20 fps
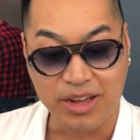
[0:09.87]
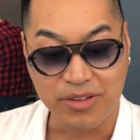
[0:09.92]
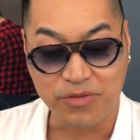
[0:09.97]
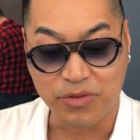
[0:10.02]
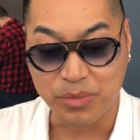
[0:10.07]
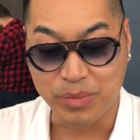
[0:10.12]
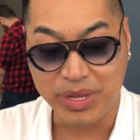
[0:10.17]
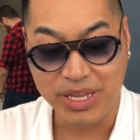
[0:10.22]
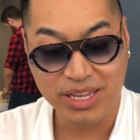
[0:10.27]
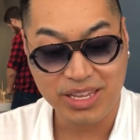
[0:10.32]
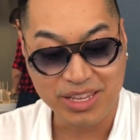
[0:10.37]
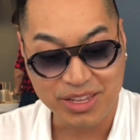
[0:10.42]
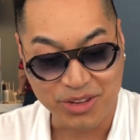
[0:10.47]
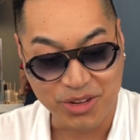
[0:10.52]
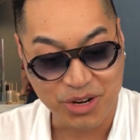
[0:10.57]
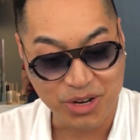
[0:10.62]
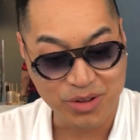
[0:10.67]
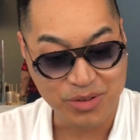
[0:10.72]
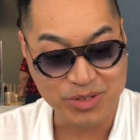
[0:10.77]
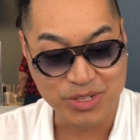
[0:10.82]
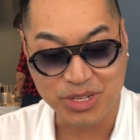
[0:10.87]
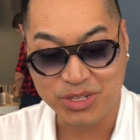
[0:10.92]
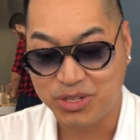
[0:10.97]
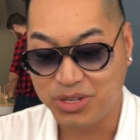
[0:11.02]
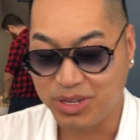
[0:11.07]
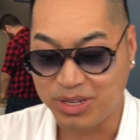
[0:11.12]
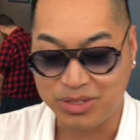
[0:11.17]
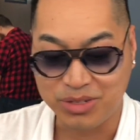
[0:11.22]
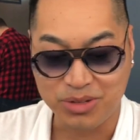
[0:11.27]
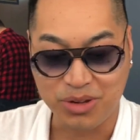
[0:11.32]
For me,
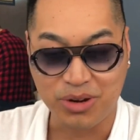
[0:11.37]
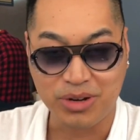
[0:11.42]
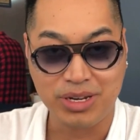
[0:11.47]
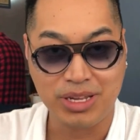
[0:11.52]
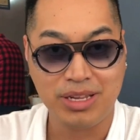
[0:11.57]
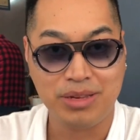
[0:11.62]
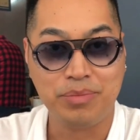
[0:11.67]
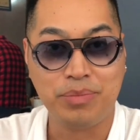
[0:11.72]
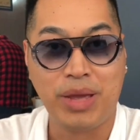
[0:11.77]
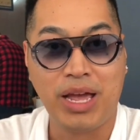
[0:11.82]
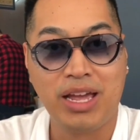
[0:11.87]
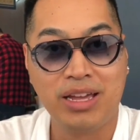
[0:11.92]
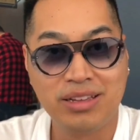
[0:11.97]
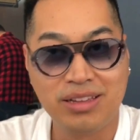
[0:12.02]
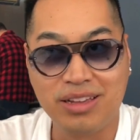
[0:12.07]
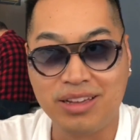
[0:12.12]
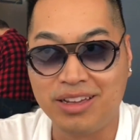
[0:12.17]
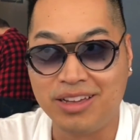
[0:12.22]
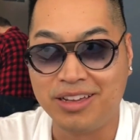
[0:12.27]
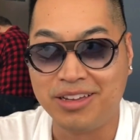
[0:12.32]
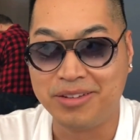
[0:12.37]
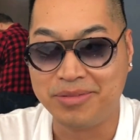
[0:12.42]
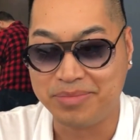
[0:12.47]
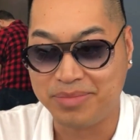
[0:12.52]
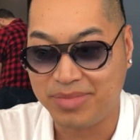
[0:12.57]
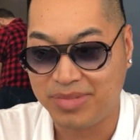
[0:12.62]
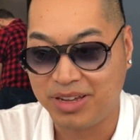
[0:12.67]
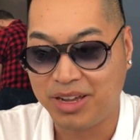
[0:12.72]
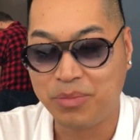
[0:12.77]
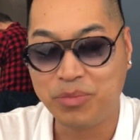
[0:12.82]
just started back a
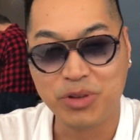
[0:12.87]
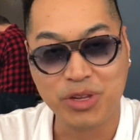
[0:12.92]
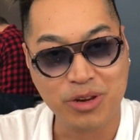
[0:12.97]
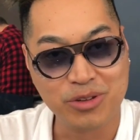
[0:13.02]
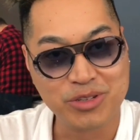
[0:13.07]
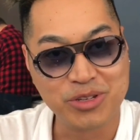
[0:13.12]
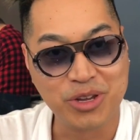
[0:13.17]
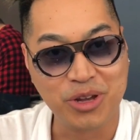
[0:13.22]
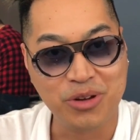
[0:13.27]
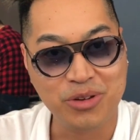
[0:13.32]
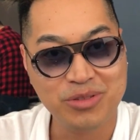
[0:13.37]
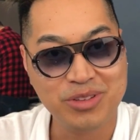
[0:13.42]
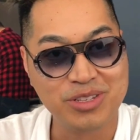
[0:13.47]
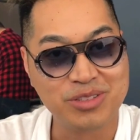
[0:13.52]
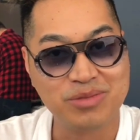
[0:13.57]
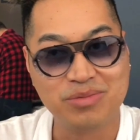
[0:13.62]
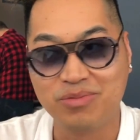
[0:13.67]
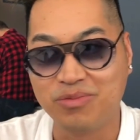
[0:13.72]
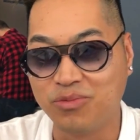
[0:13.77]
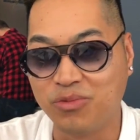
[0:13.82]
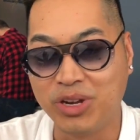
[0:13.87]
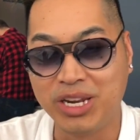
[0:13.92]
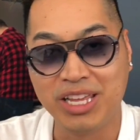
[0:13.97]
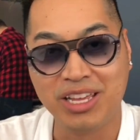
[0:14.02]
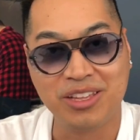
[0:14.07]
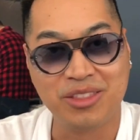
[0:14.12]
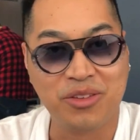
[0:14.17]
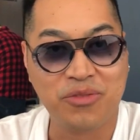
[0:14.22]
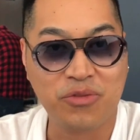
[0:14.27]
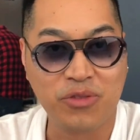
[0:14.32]
couple years ago, just
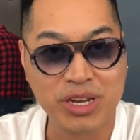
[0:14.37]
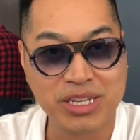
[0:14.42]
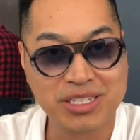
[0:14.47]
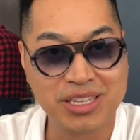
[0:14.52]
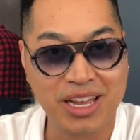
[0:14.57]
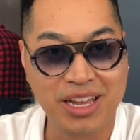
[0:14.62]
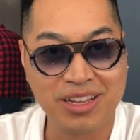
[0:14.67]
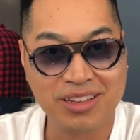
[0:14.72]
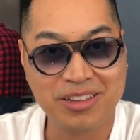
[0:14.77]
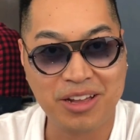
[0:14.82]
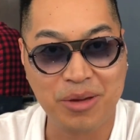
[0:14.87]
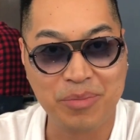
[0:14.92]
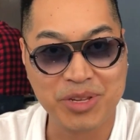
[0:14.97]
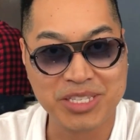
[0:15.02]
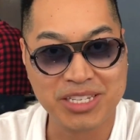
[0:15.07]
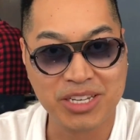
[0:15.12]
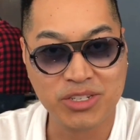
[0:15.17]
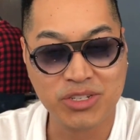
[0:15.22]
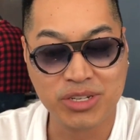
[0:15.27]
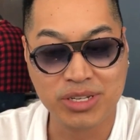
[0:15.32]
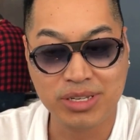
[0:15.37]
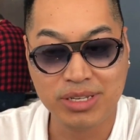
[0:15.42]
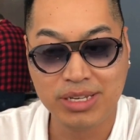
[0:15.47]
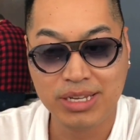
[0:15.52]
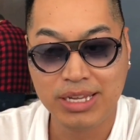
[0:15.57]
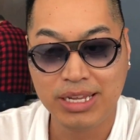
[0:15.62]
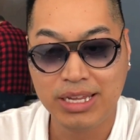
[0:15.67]
winning the freestyle competition.